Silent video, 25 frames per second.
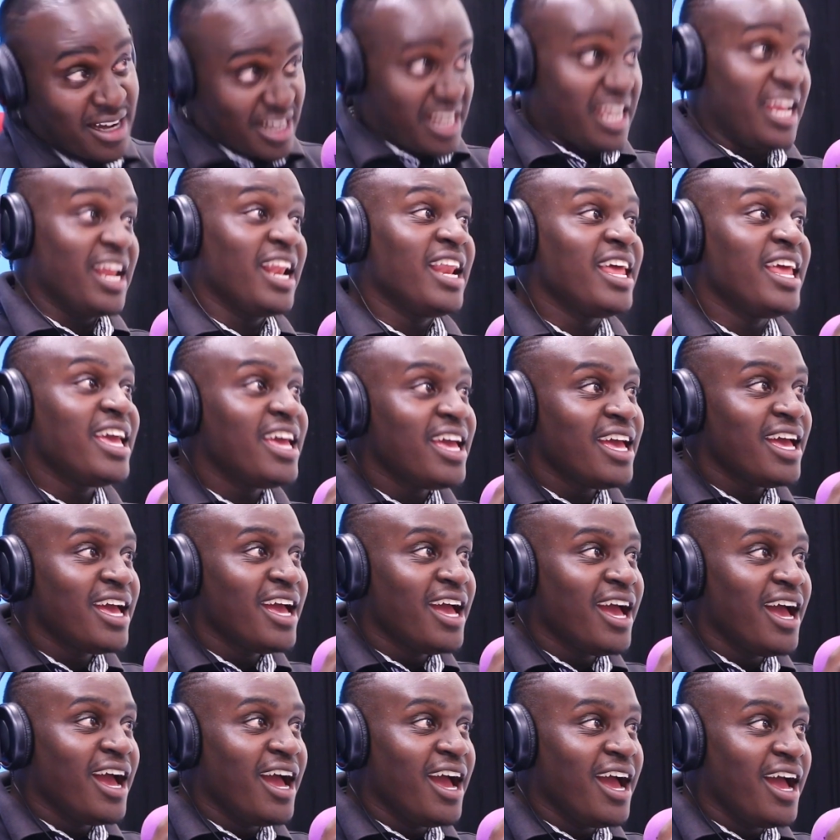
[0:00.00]
not really?
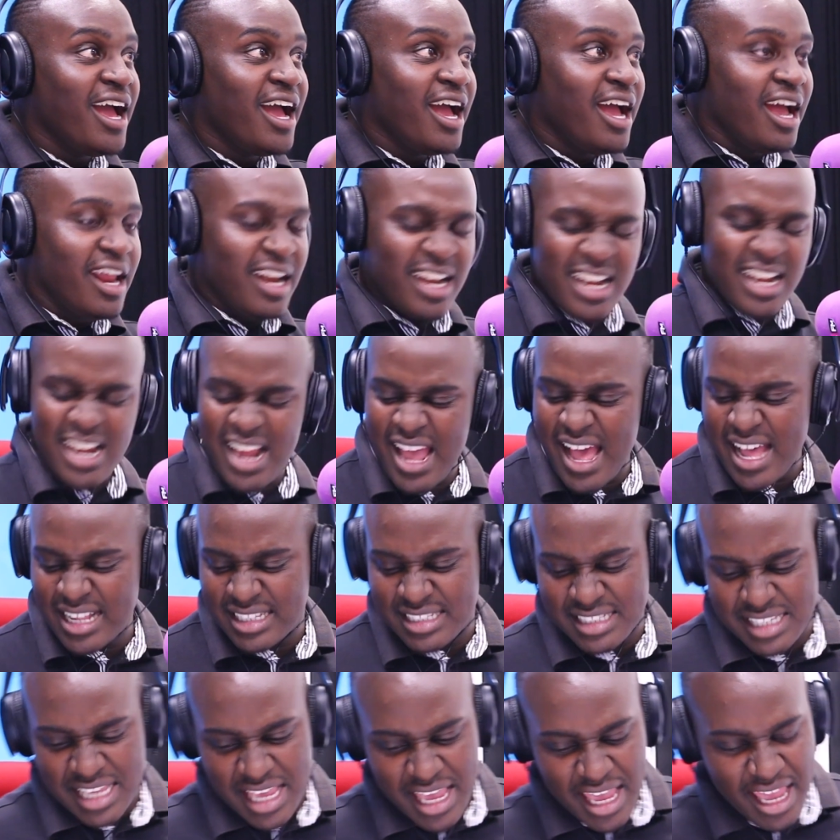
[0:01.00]
Weezdom.
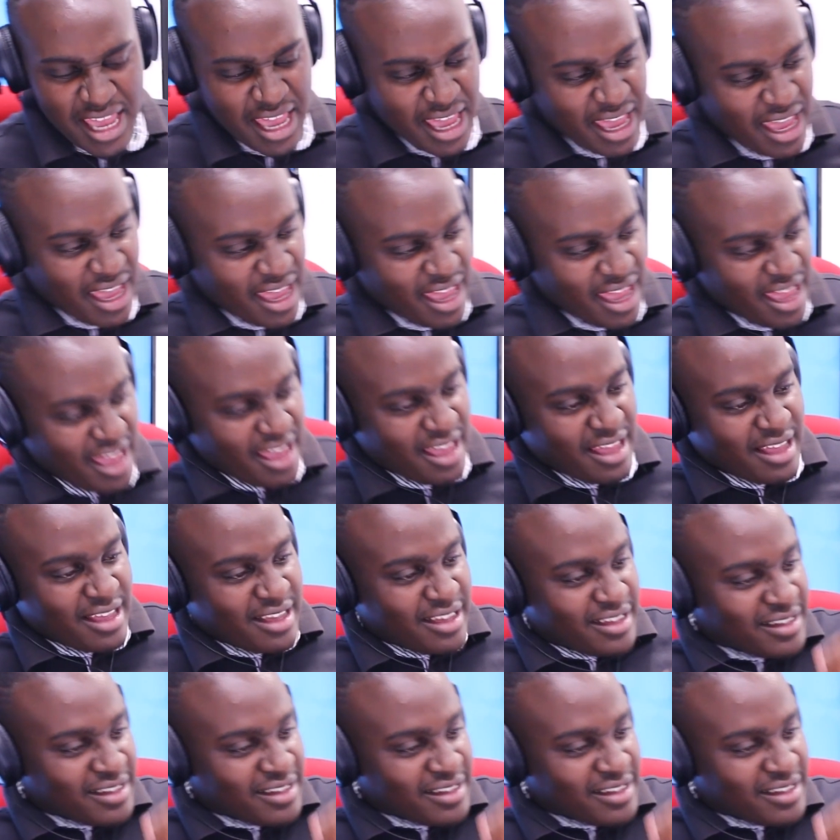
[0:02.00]
Nothing.